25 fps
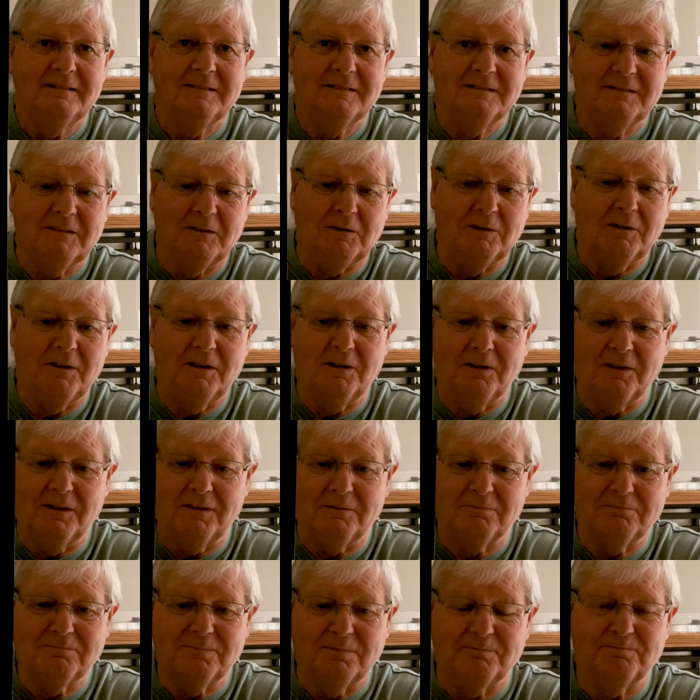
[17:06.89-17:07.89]
the
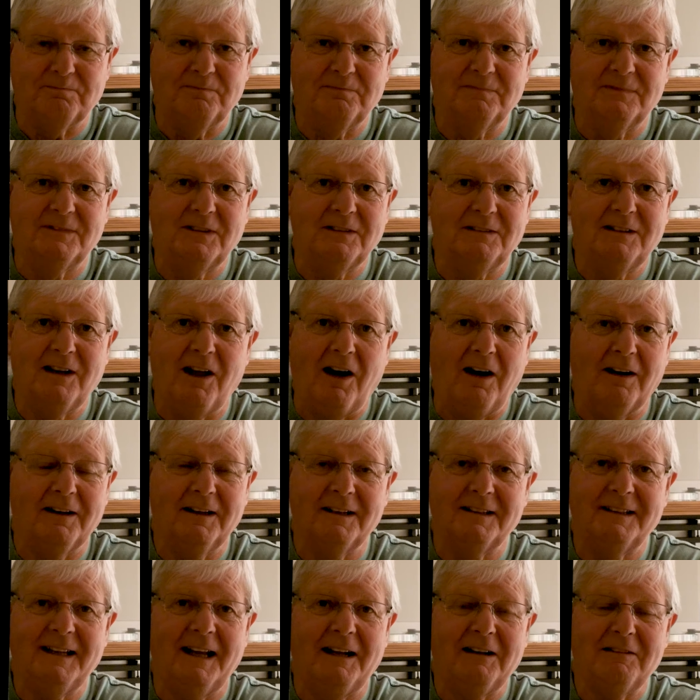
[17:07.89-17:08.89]
other
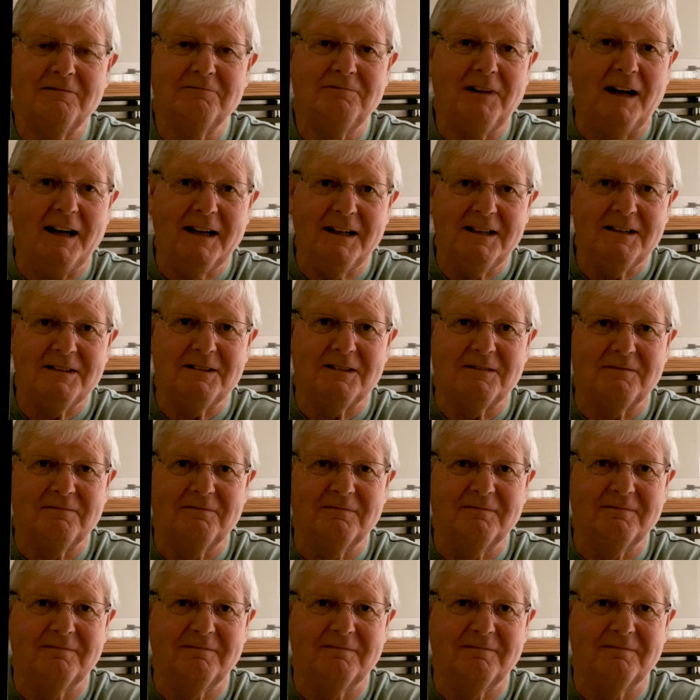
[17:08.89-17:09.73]
Lana Del Rey's